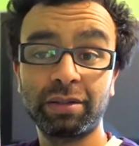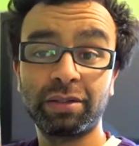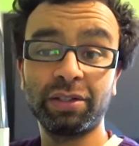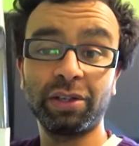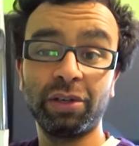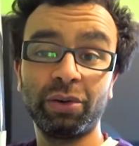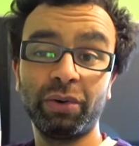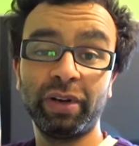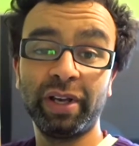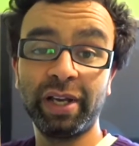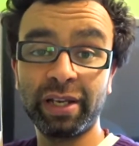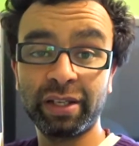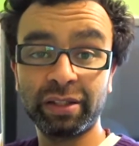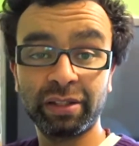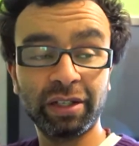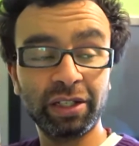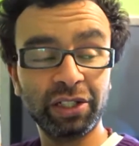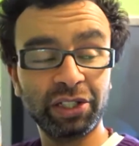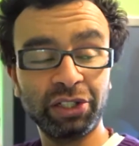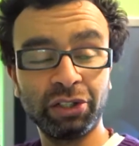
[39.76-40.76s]
So, in
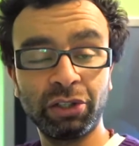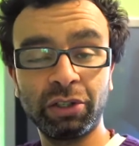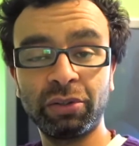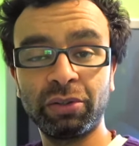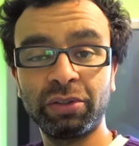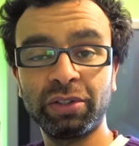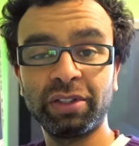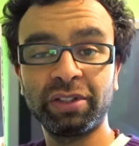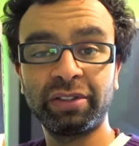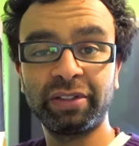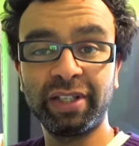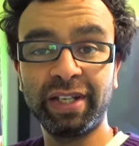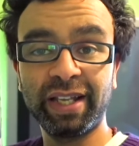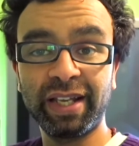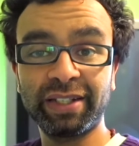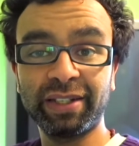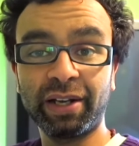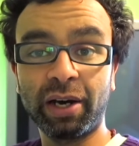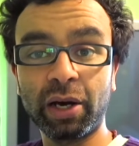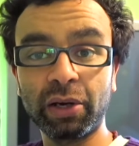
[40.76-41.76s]
a nutshell,
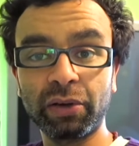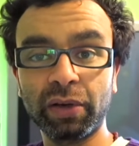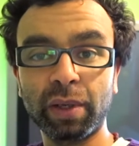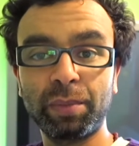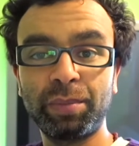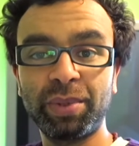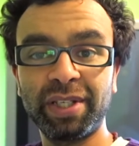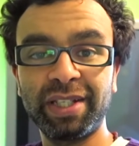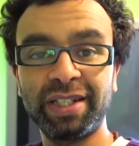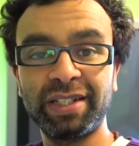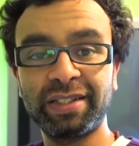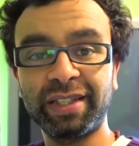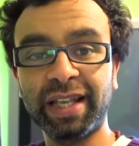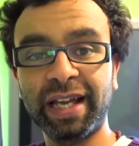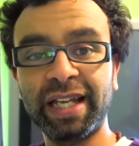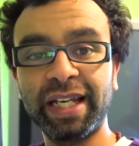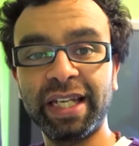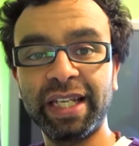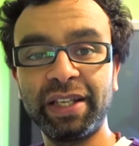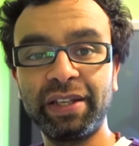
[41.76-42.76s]
today's RIP
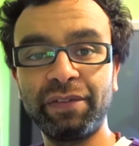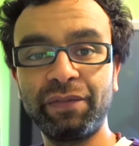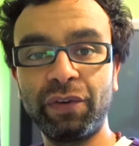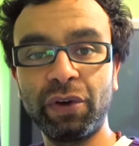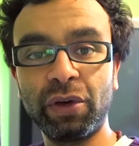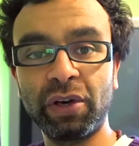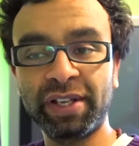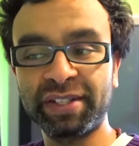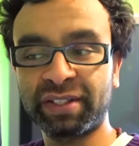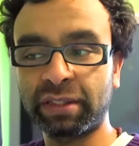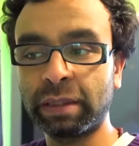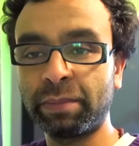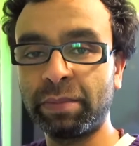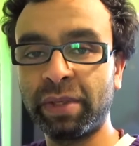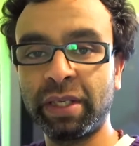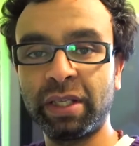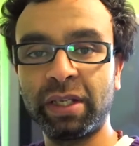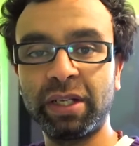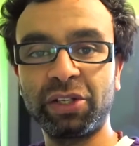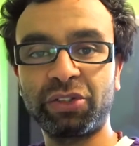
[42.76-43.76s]
Stan Lee vlog is
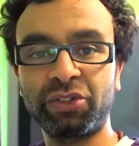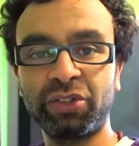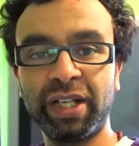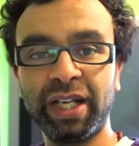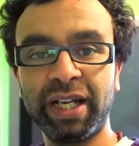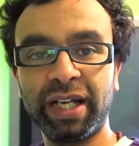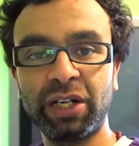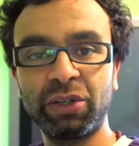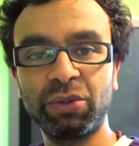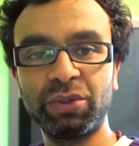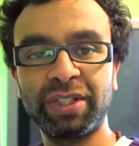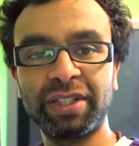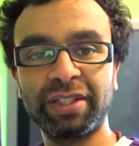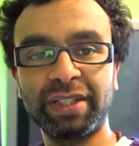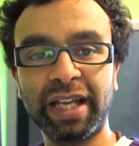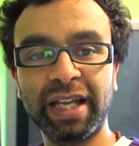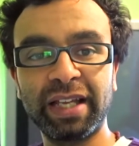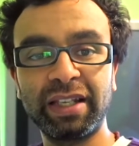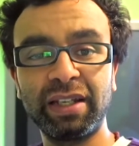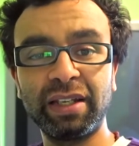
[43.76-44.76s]
gonna be literally how
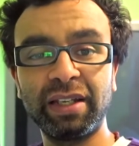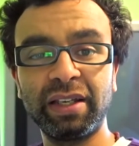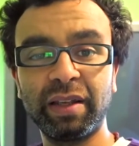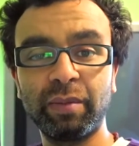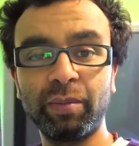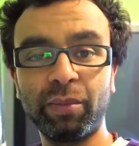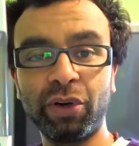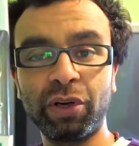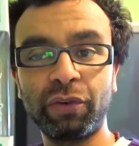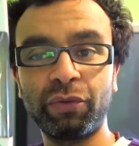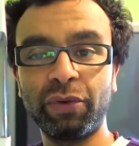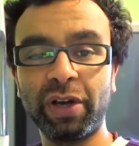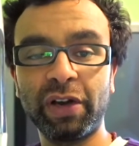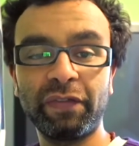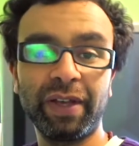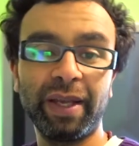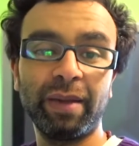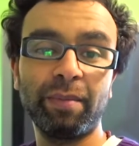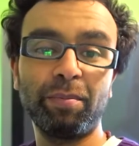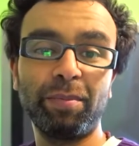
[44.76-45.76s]
Stan Lee and Marvel
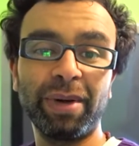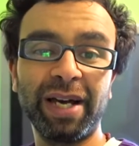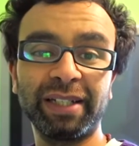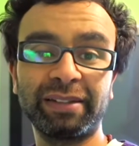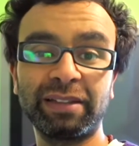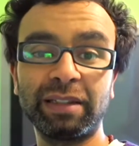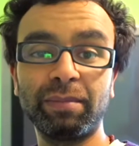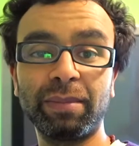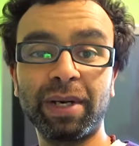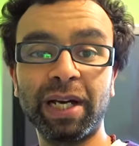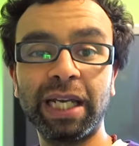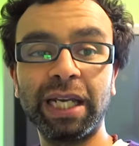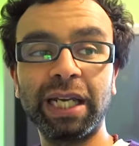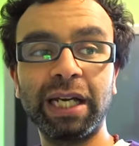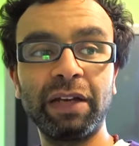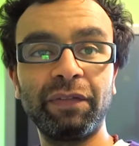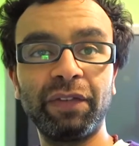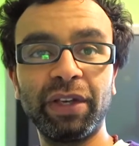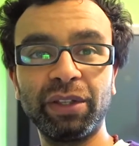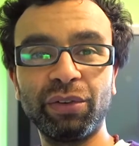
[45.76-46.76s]
have impacted my
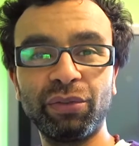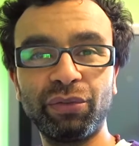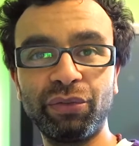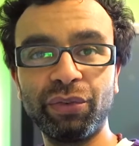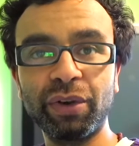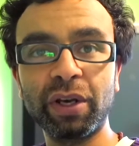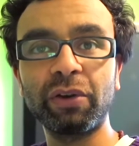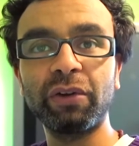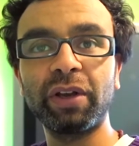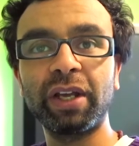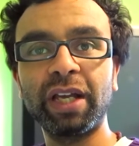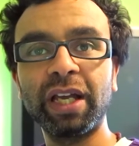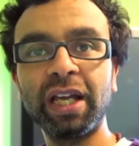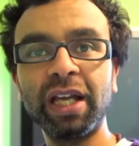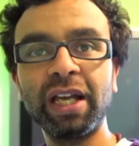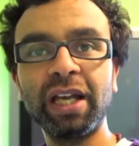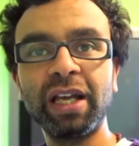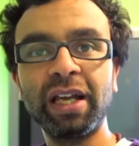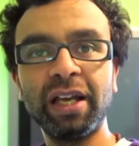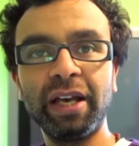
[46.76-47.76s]
life in a
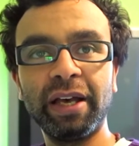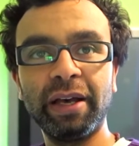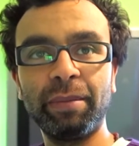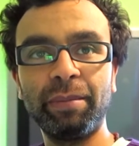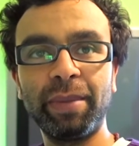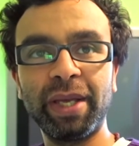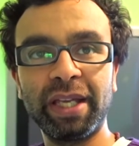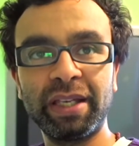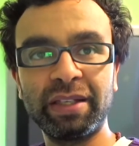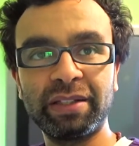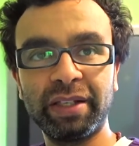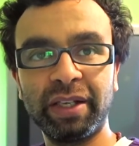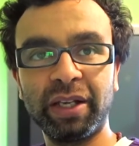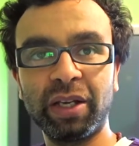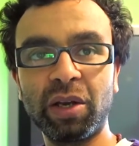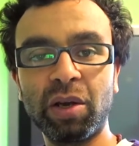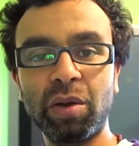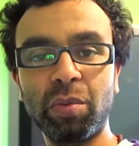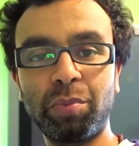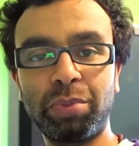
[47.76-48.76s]
very
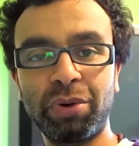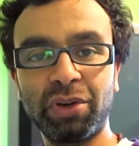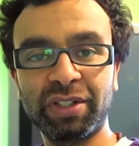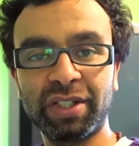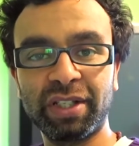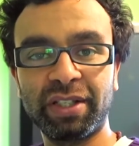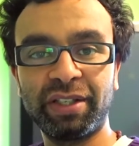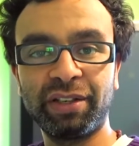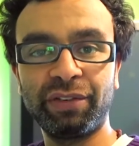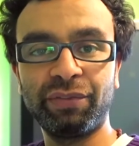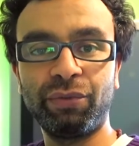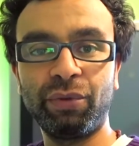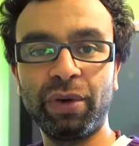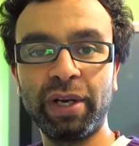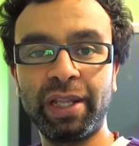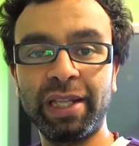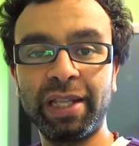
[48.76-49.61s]
amazing, positive